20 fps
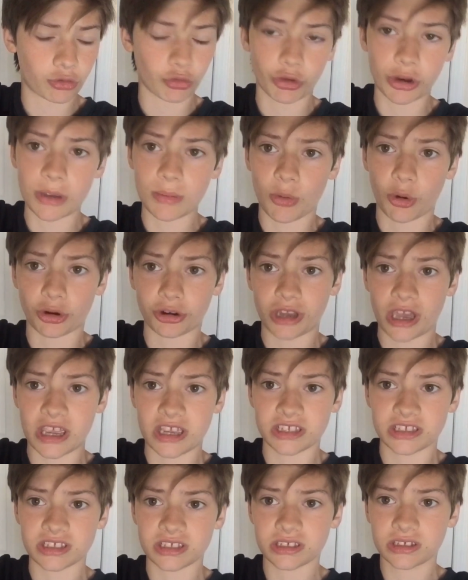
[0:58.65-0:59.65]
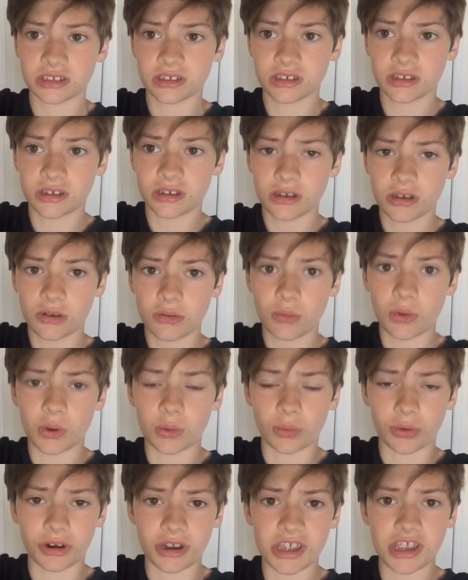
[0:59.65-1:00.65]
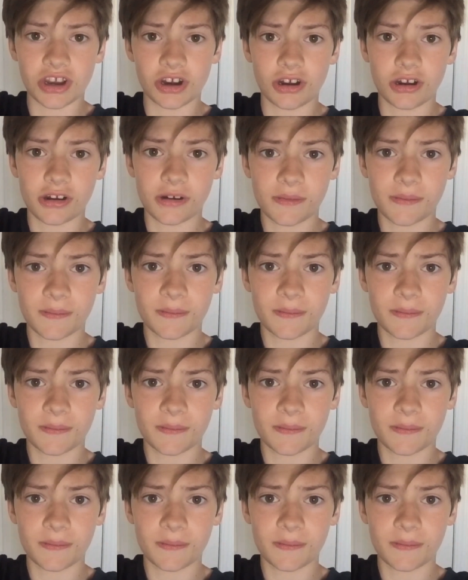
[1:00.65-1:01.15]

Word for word: three more days when we're here.